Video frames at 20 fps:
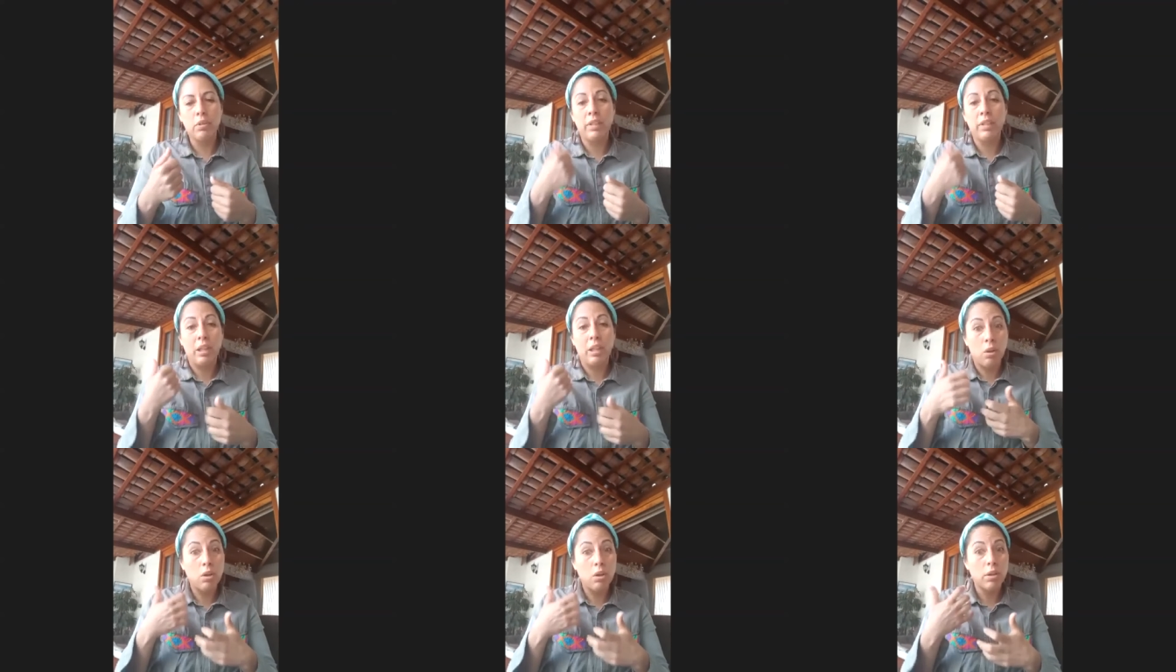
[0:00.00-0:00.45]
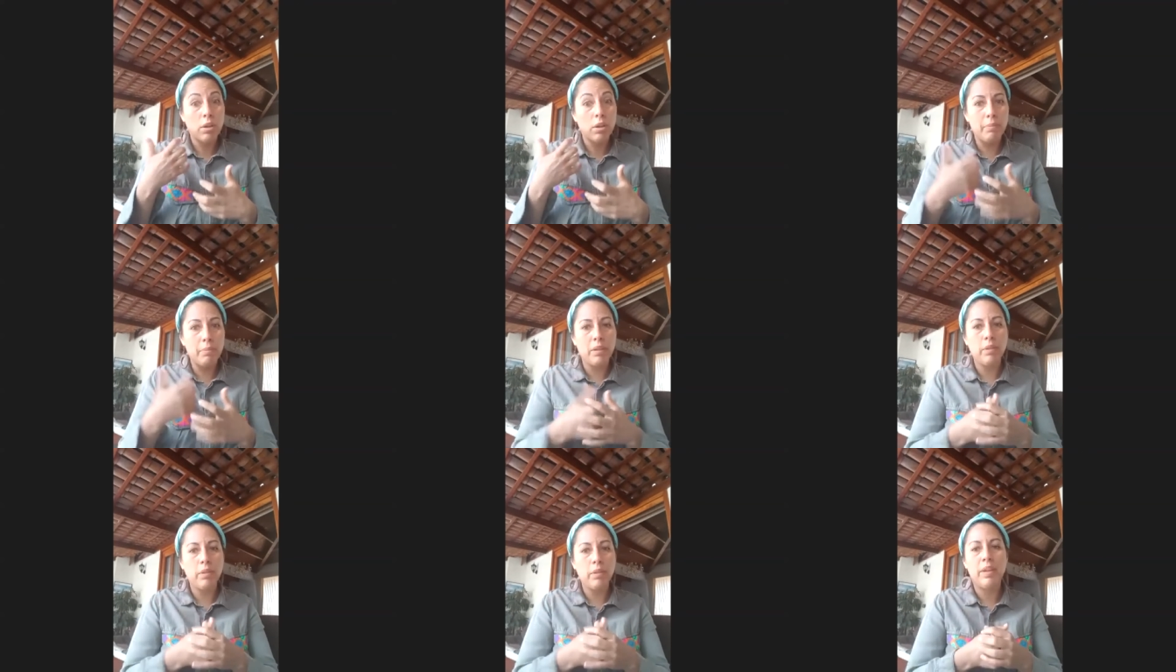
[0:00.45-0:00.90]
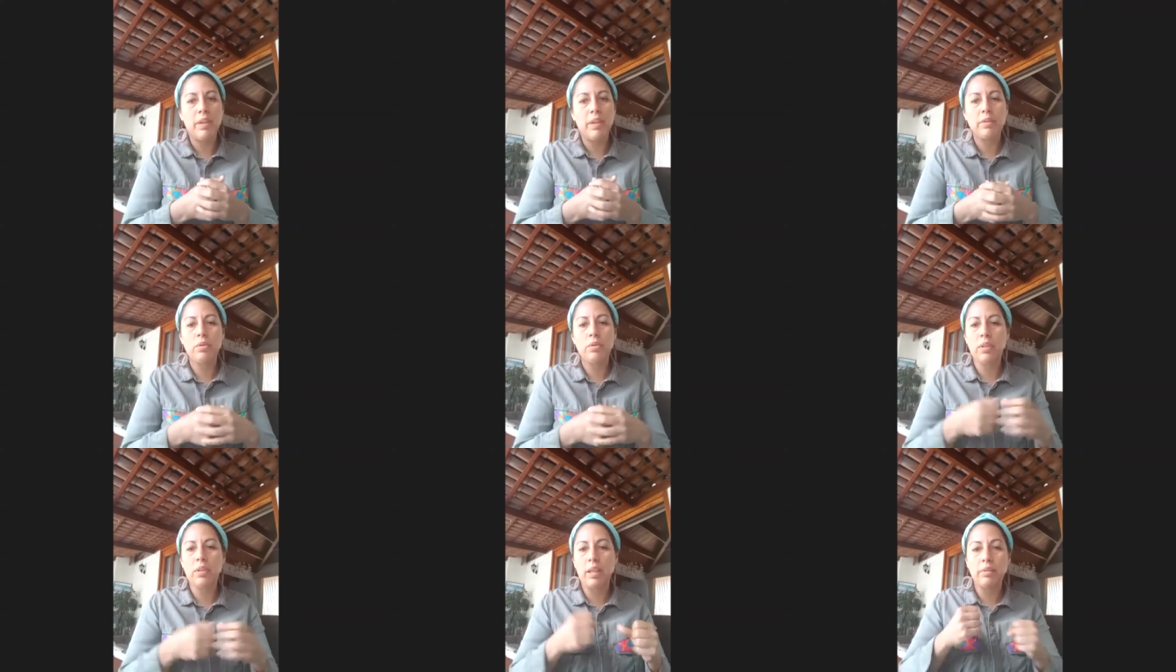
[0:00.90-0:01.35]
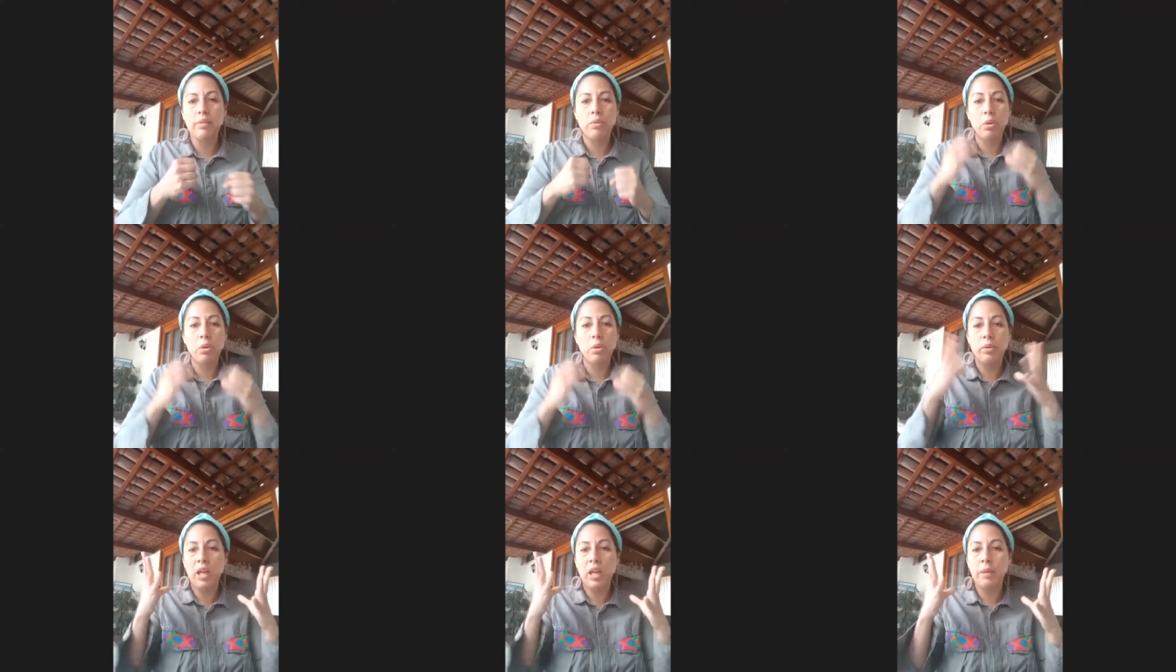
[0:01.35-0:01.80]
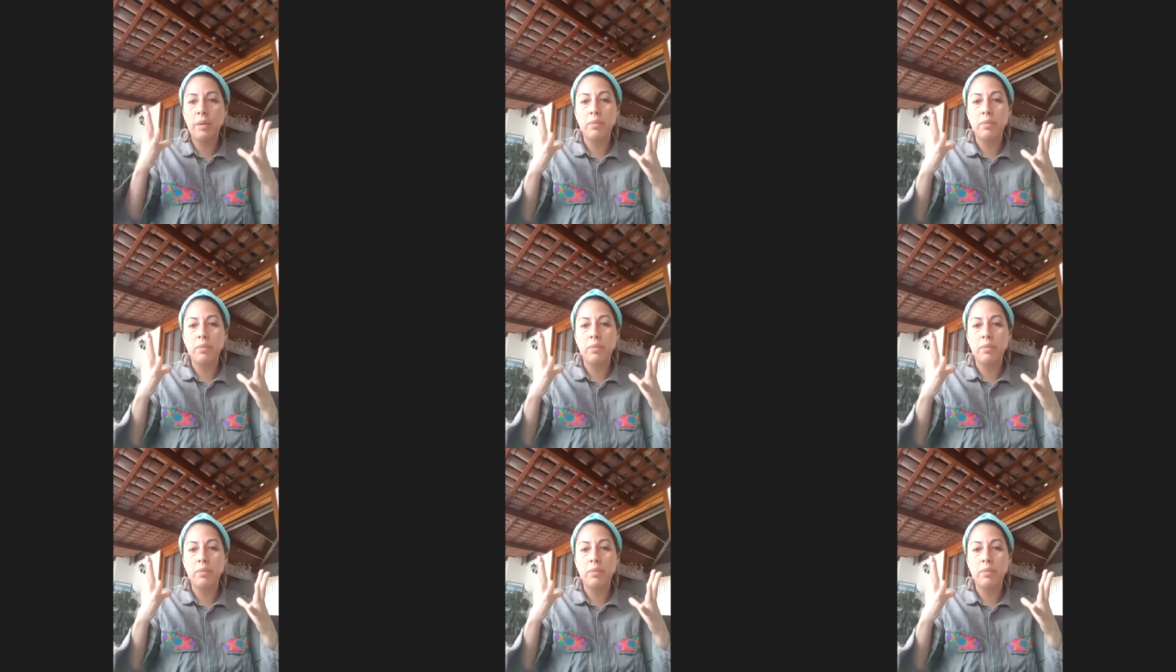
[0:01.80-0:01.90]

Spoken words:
the local manufacture has grown up